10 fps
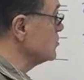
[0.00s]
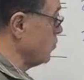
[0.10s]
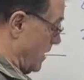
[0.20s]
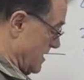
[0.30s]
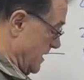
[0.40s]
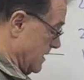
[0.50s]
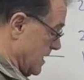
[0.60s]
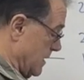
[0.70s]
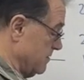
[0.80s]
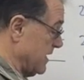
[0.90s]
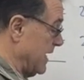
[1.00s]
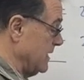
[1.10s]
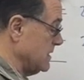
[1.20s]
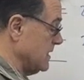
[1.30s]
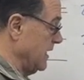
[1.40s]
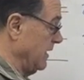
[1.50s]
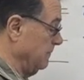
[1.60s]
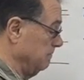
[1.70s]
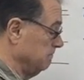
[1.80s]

20 times 18,